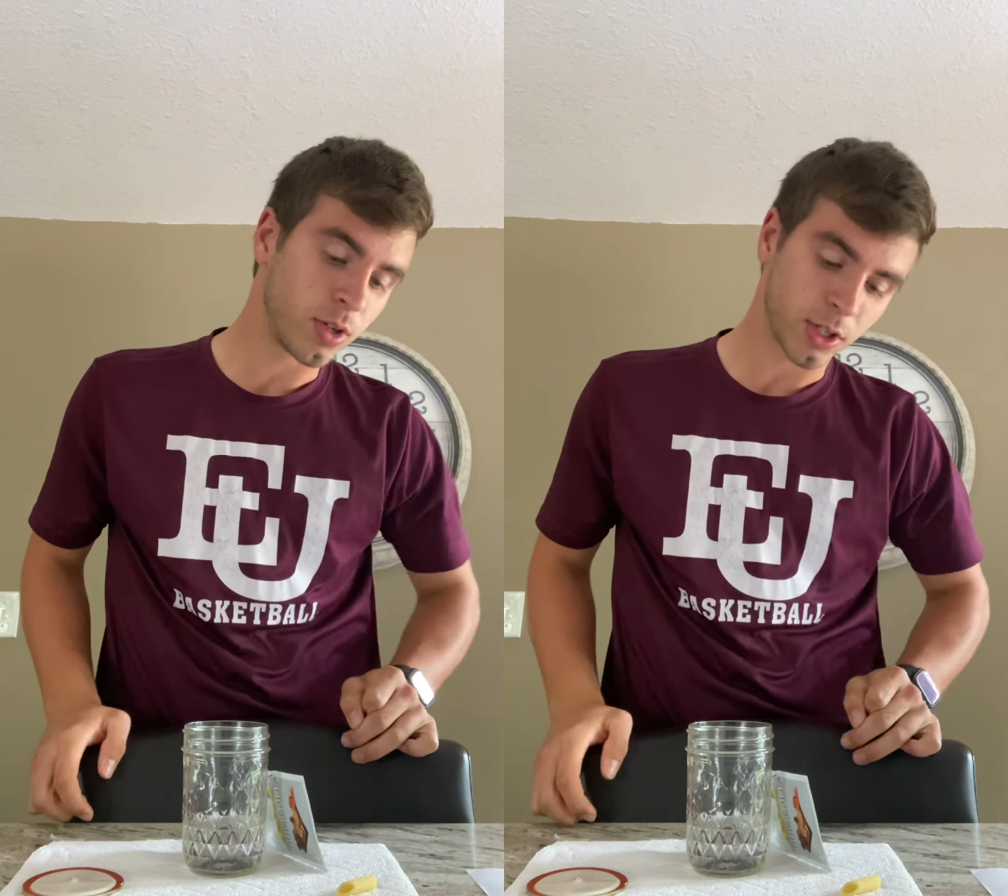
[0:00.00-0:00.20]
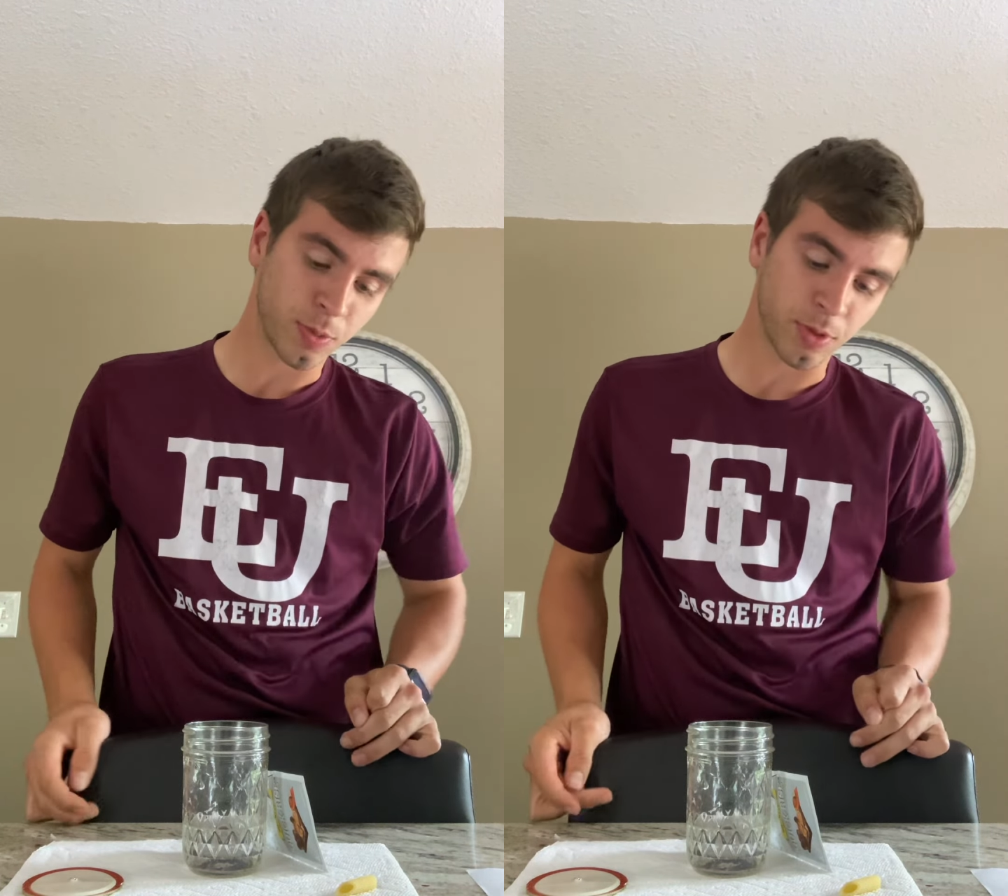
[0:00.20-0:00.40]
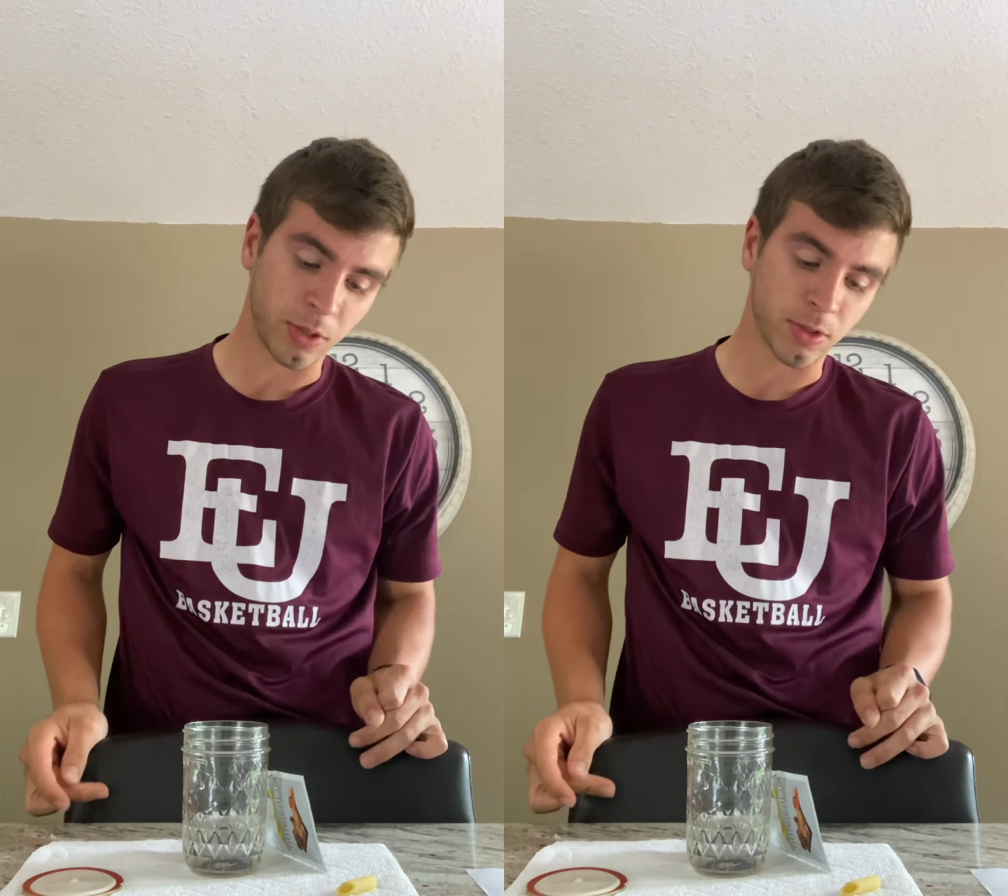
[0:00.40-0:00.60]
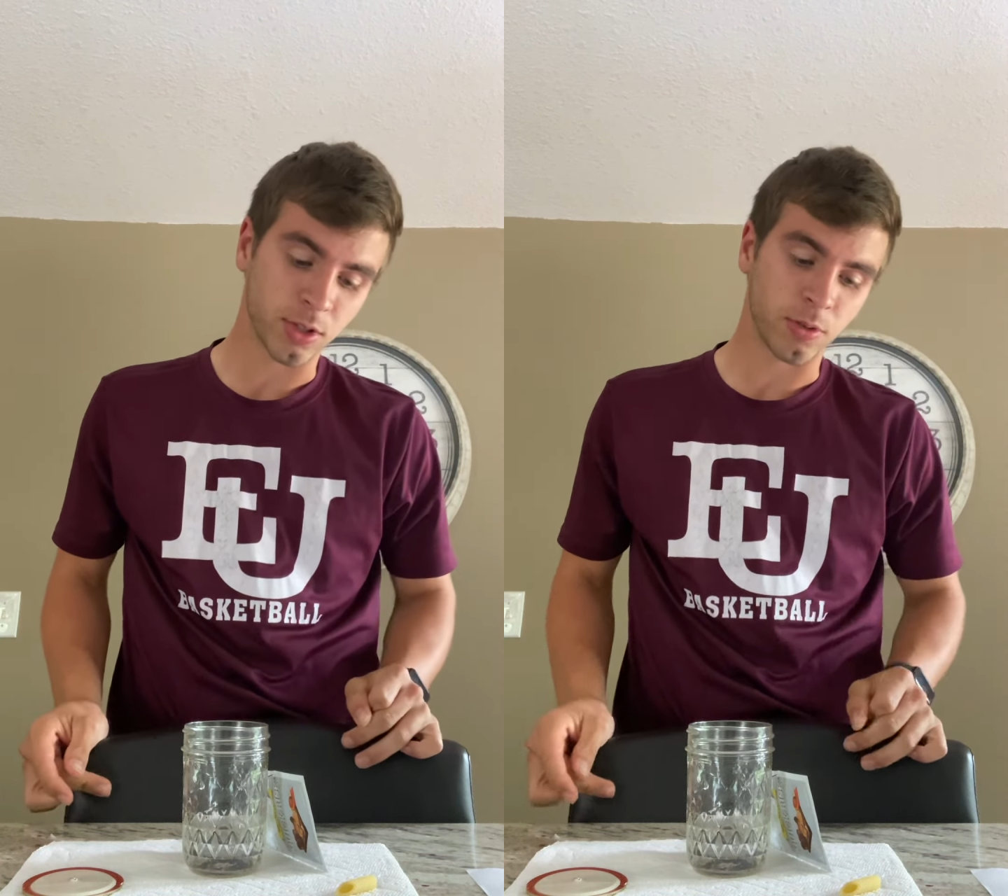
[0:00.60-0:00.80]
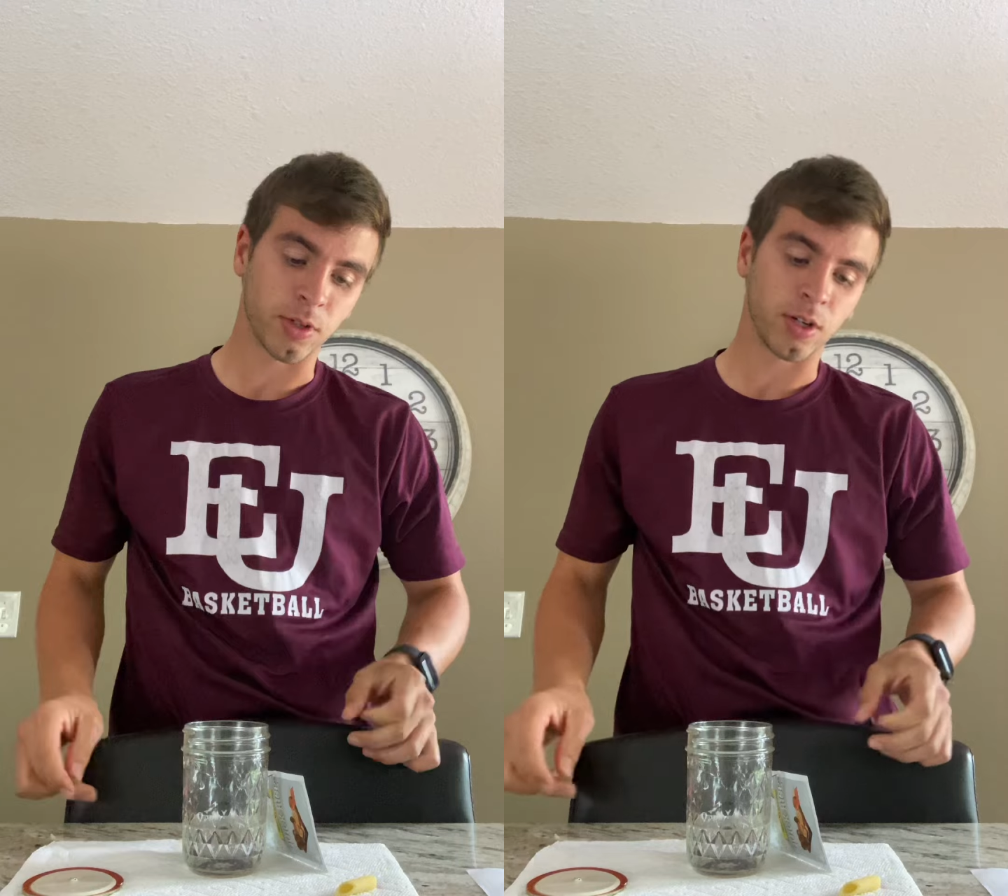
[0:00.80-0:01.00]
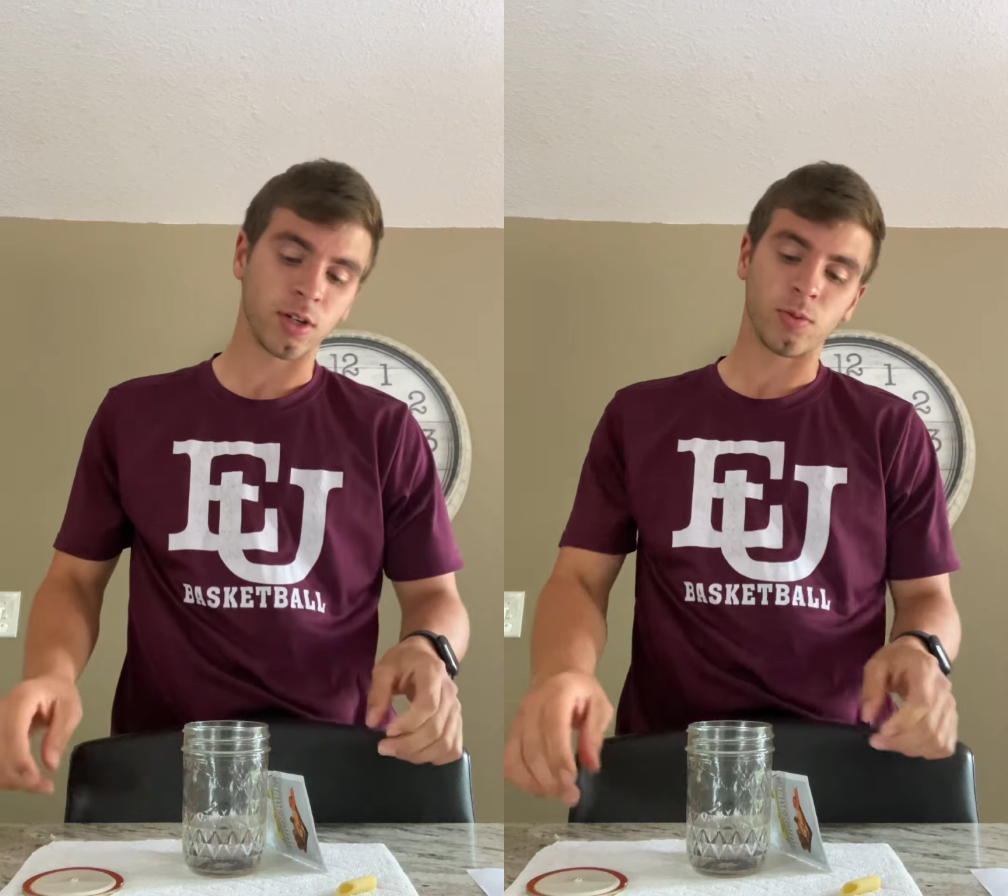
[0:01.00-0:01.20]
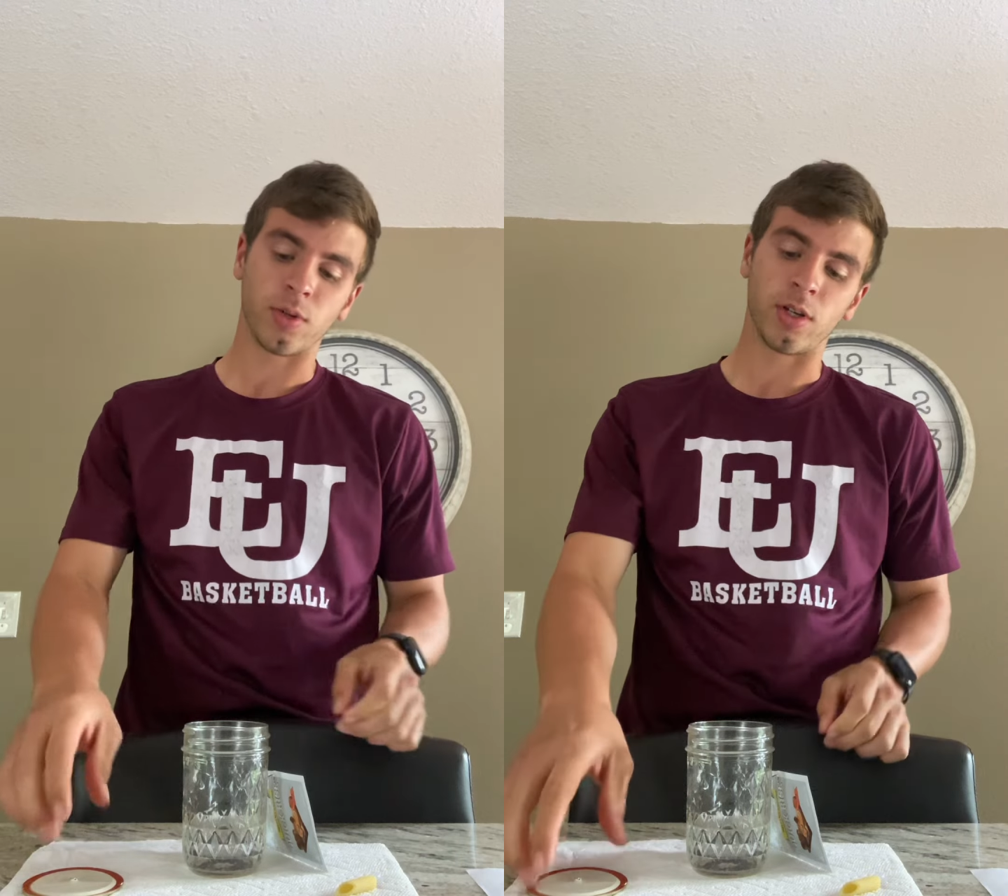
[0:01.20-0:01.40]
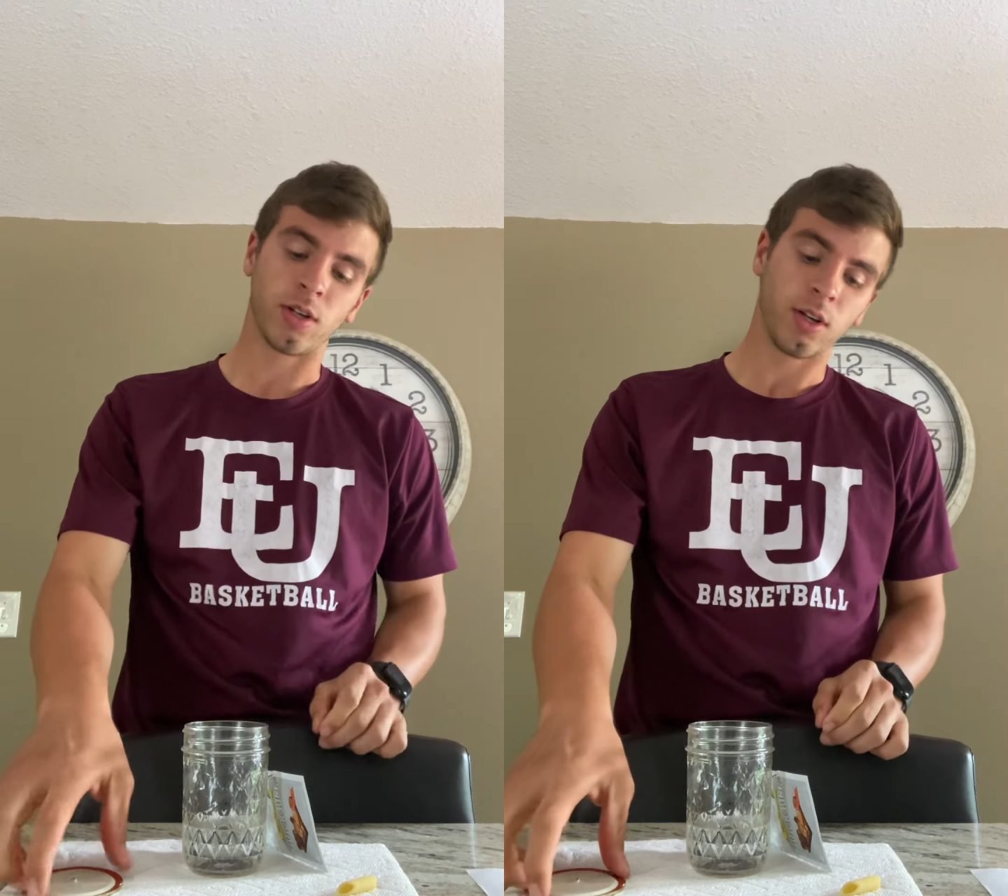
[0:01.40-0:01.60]
explain what's going on
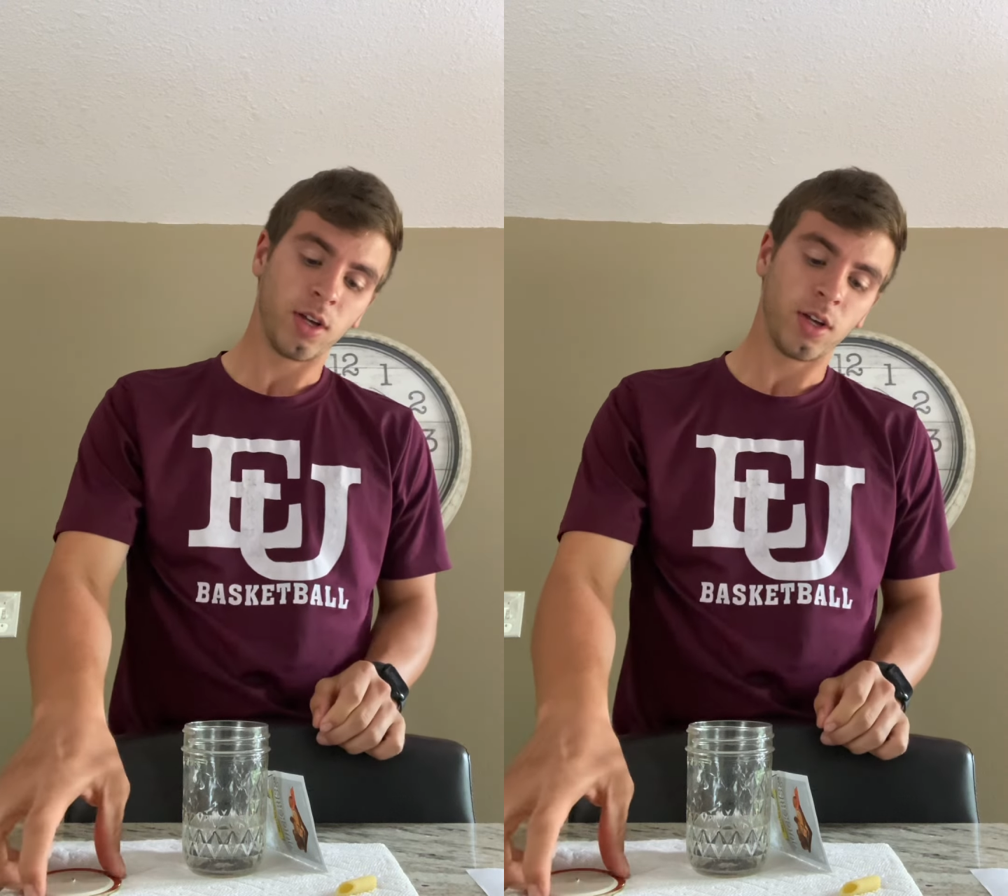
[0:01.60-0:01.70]
when